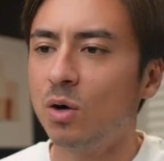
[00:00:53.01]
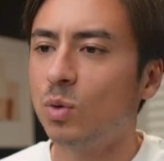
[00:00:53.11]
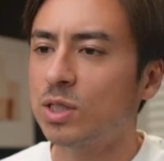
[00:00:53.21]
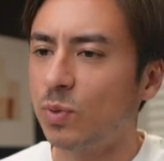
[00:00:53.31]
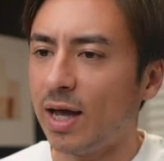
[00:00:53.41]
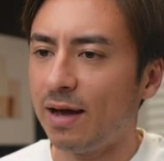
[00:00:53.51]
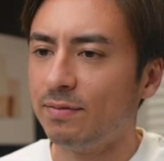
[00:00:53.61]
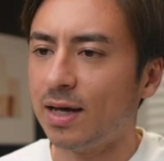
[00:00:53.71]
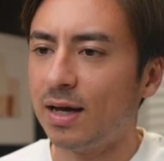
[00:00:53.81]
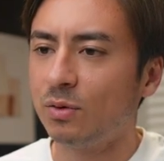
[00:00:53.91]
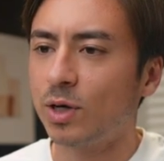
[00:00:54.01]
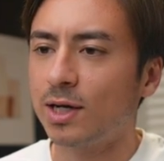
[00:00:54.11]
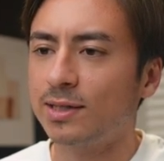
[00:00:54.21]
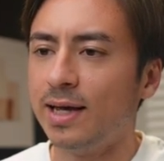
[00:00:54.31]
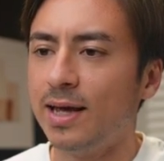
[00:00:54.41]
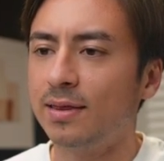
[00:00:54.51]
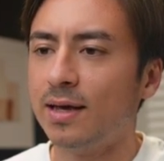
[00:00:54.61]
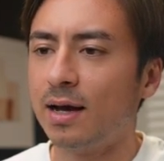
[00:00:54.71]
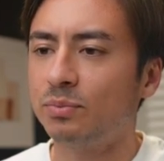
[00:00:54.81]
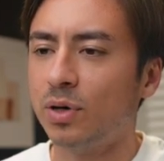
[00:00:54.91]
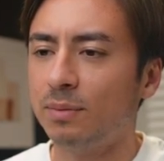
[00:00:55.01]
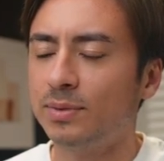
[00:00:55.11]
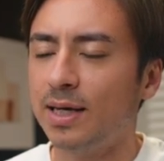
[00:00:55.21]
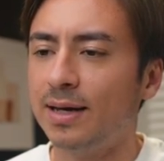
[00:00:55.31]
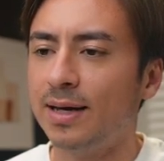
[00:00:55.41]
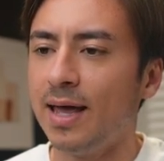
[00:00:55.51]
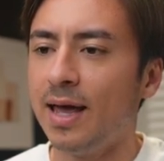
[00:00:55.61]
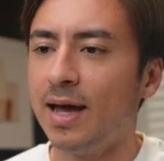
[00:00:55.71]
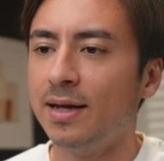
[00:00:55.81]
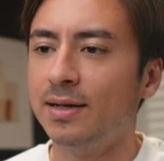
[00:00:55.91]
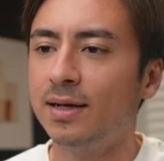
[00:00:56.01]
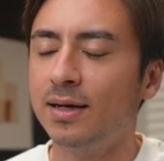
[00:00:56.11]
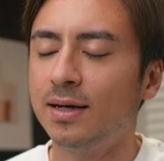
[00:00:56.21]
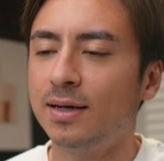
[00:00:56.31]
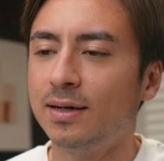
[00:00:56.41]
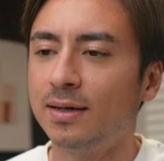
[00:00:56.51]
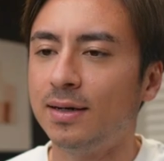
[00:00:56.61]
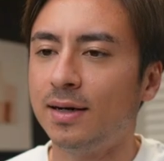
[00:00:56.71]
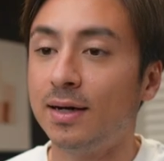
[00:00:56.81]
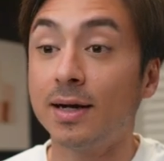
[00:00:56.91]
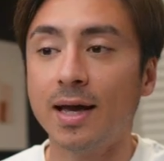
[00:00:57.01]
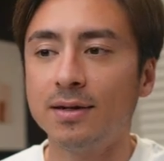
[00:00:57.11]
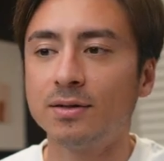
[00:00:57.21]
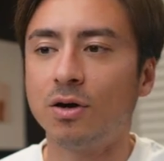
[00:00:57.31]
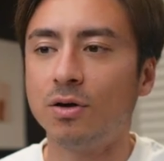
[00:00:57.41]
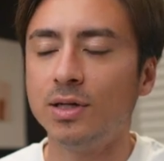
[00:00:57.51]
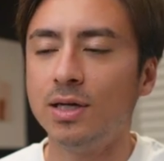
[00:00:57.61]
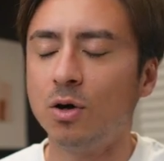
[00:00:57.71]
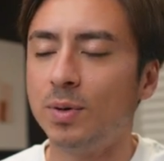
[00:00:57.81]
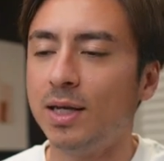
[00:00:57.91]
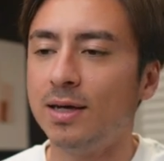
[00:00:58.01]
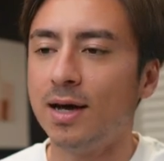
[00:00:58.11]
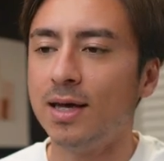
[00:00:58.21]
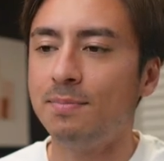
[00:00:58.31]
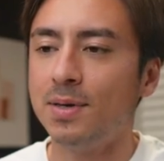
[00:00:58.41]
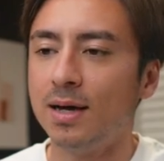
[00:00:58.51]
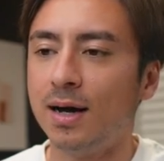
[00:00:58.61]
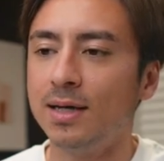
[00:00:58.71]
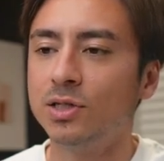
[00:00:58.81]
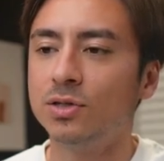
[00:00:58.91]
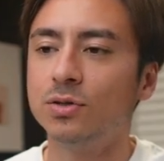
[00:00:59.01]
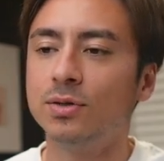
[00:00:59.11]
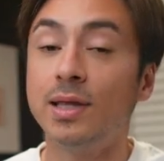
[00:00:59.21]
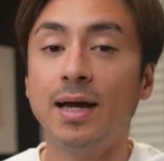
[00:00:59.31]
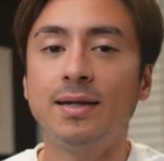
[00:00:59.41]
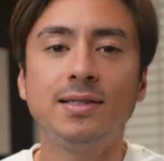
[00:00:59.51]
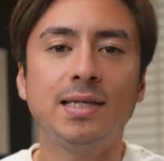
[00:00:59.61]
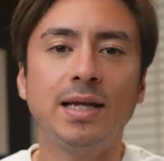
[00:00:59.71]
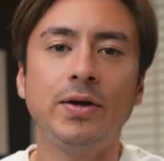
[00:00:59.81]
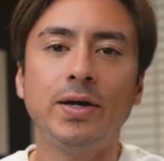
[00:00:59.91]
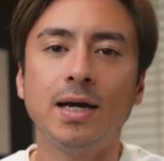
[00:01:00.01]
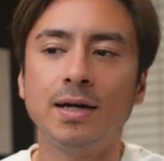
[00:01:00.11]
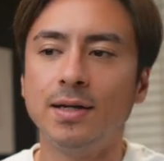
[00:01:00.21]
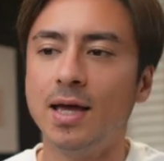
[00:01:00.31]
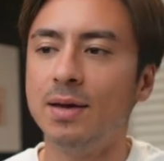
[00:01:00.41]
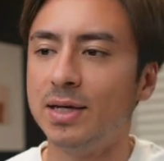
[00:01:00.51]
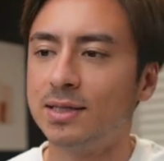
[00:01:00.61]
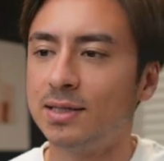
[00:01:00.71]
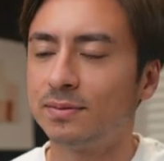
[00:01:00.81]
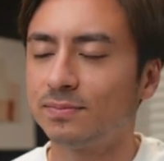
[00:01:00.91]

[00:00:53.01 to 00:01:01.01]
Once we have that, we're going to take that prompt and uh, again, call the OpenAI API to then generate an image.